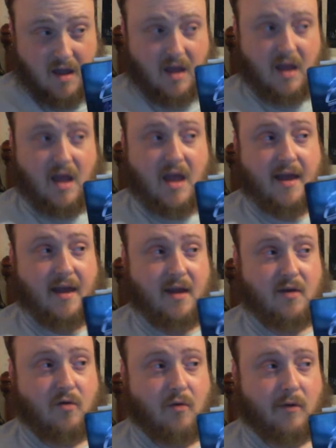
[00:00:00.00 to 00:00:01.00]
and
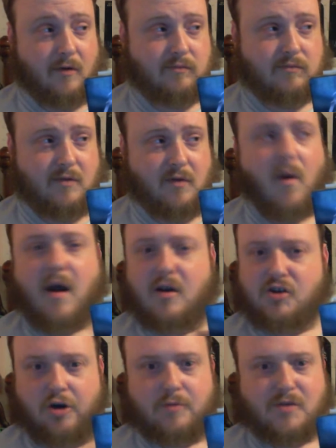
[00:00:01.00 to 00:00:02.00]
you want to
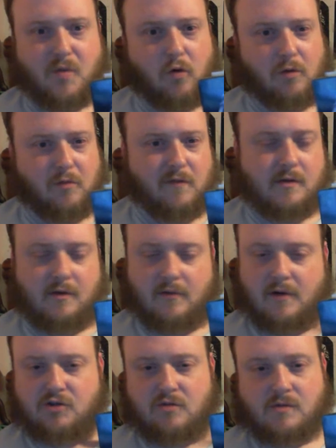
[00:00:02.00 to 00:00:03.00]
show them some horror movies, you don't
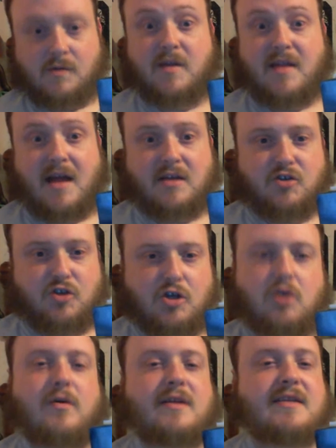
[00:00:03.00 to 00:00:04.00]
want to show them something that's
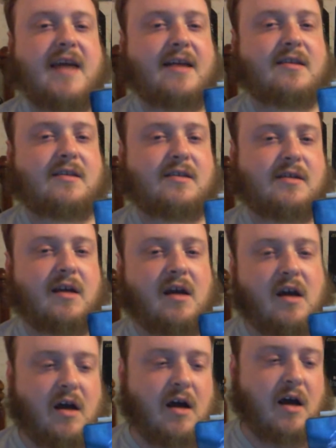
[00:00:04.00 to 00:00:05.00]
too intense,
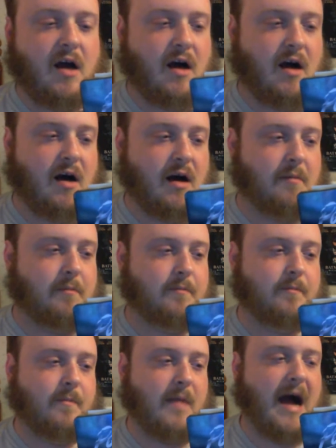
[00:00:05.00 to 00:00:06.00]
I
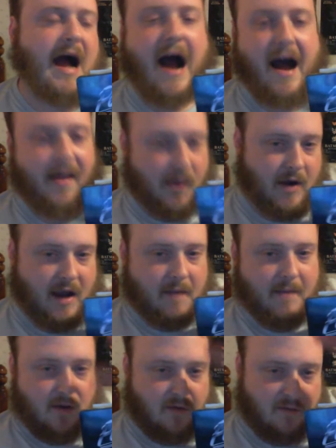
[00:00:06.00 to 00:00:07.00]
highly
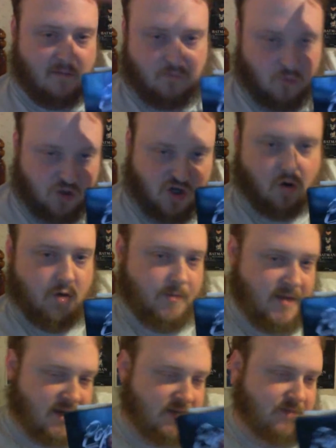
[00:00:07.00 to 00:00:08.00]
recommend showing them
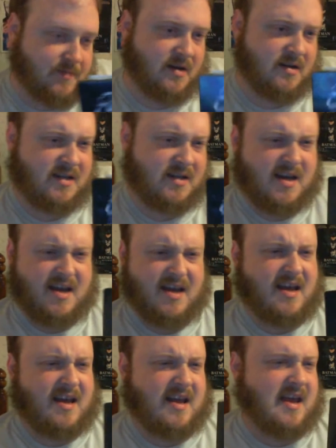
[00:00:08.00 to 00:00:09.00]
this, because
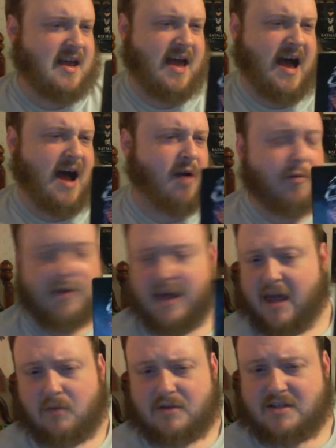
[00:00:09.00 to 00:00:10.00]
I don't think
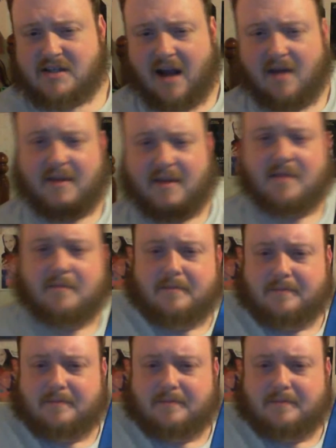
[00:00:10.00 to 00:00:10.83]
it will scare them